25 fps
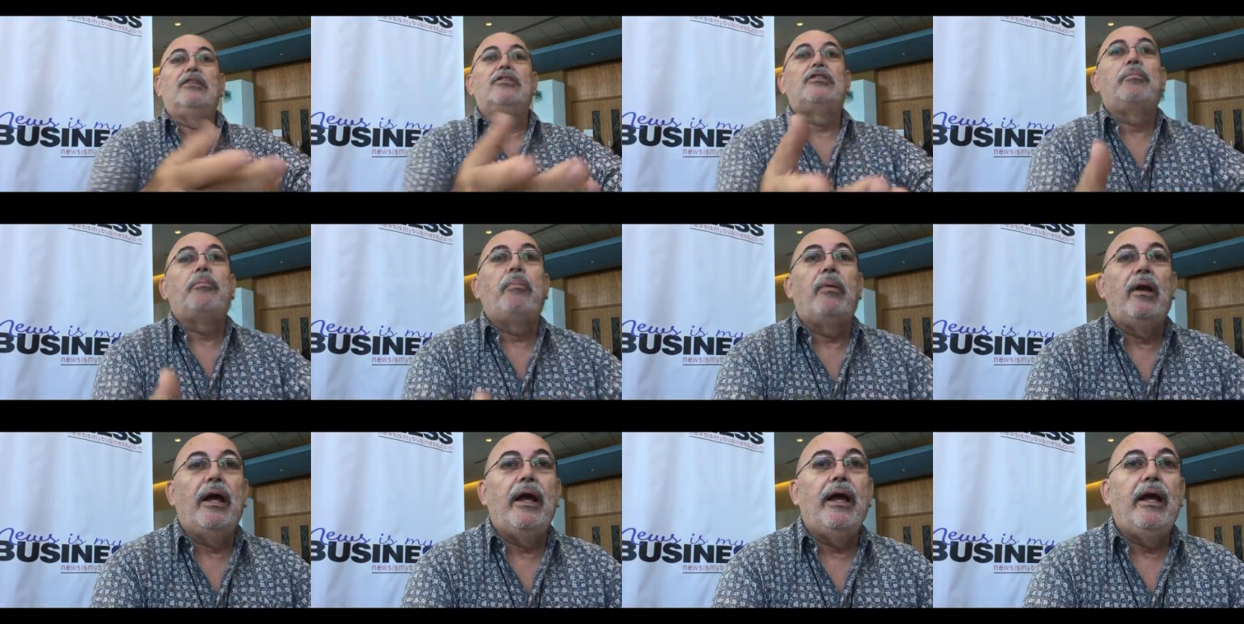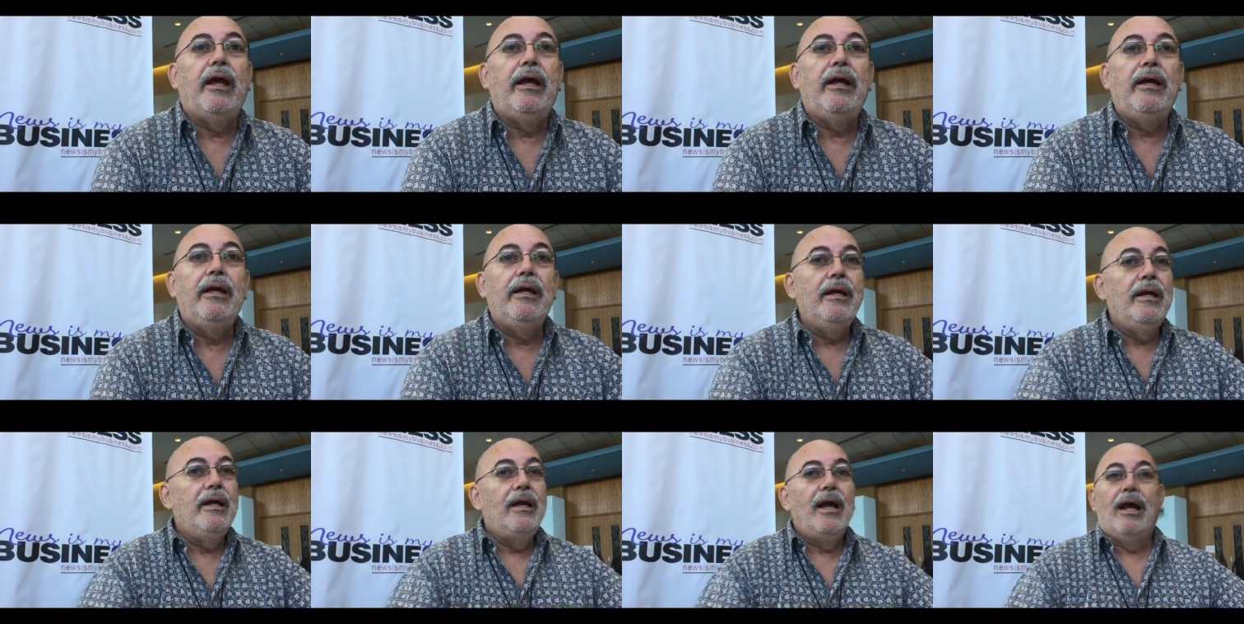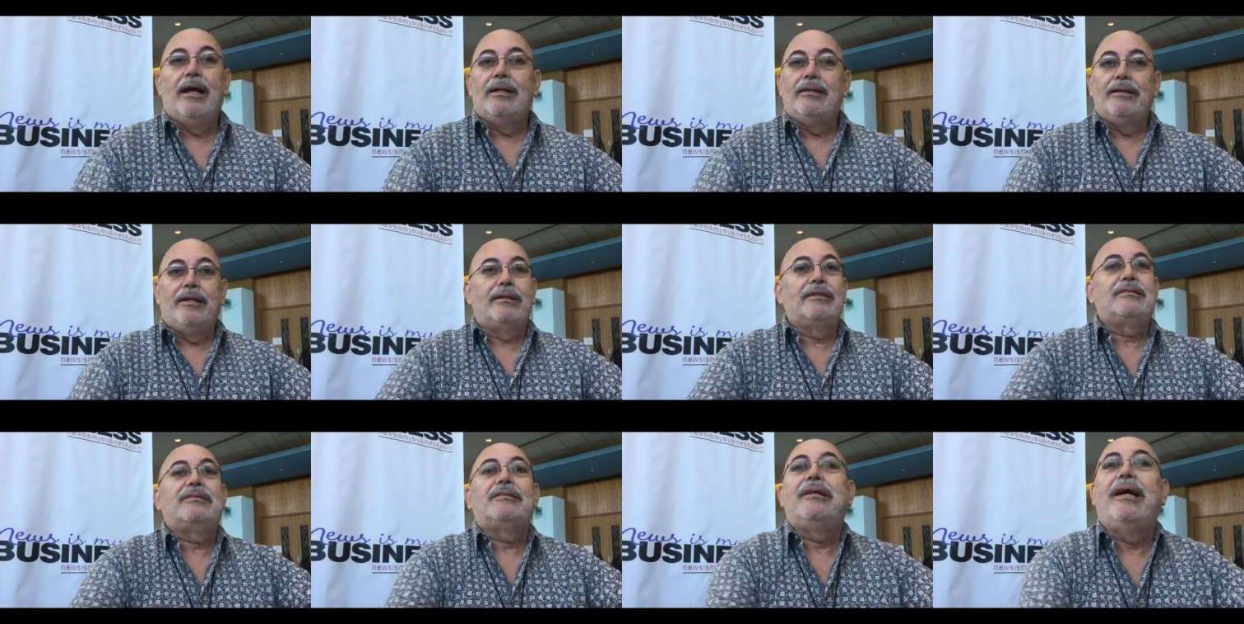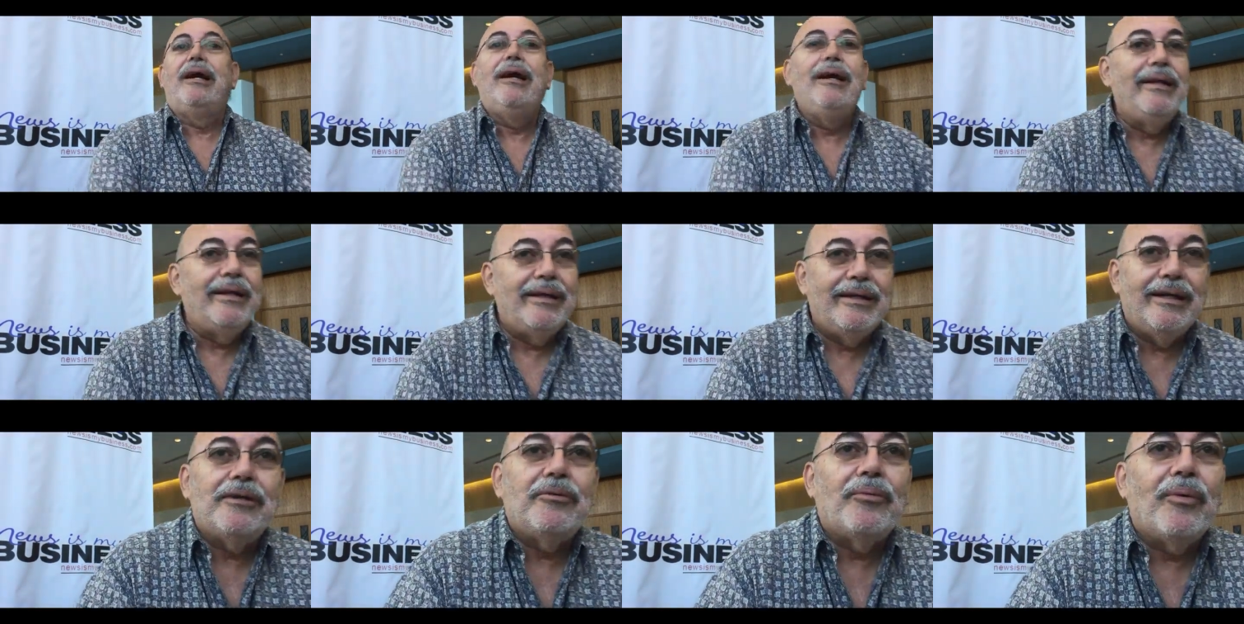display and they're
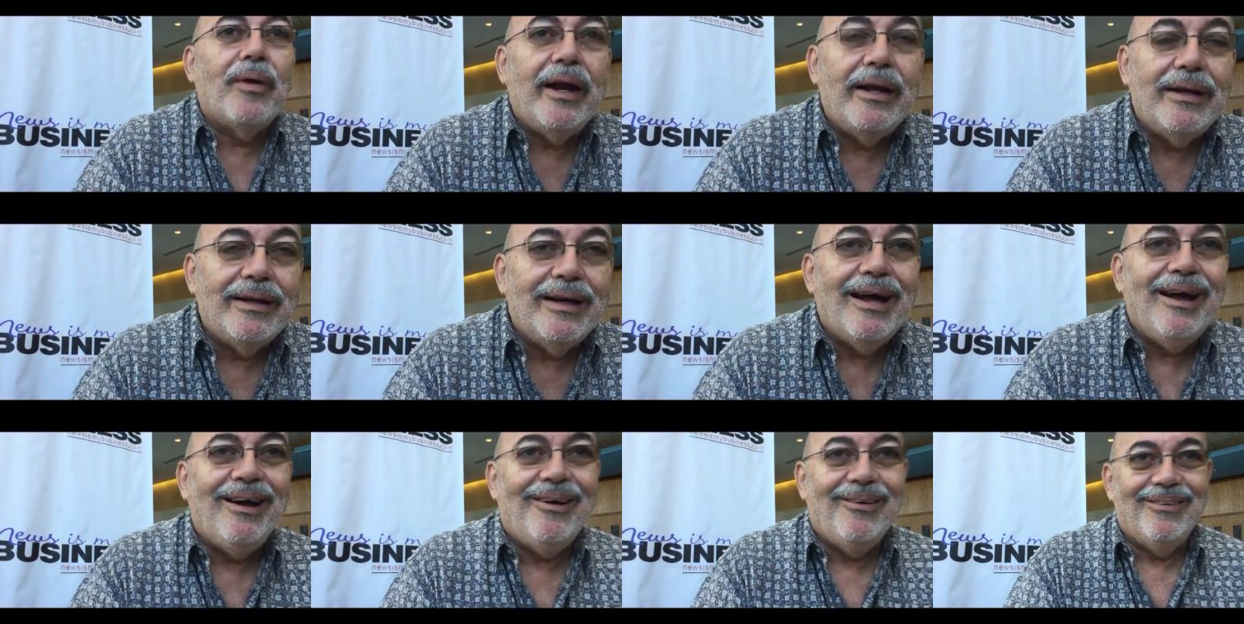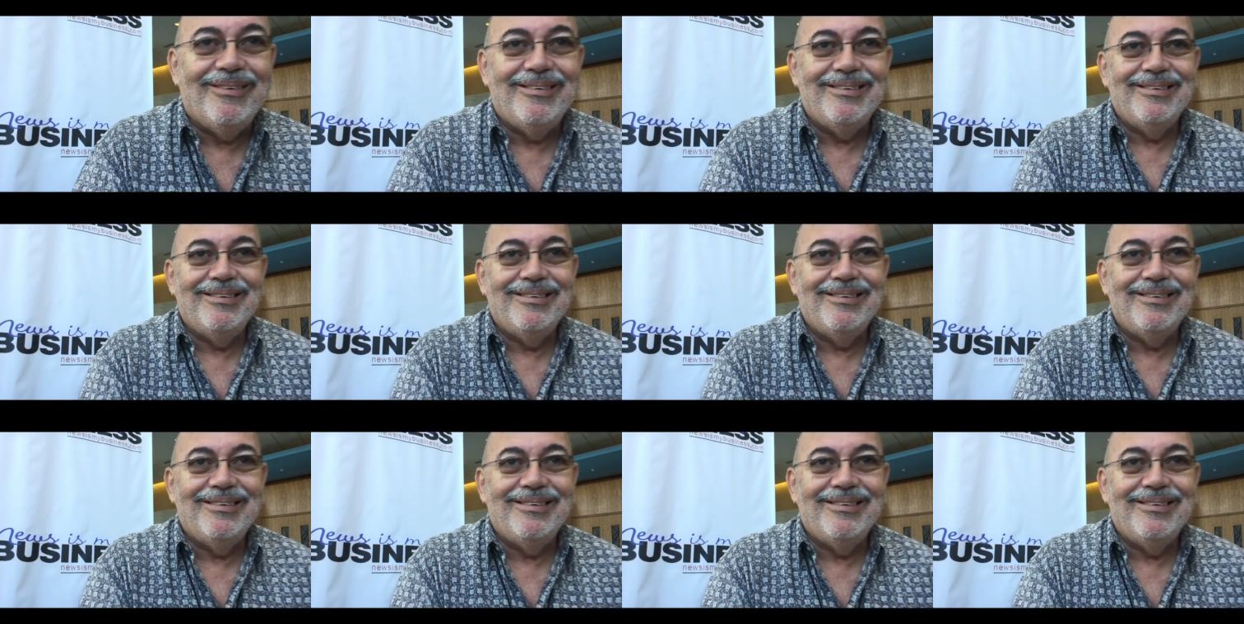selling it right now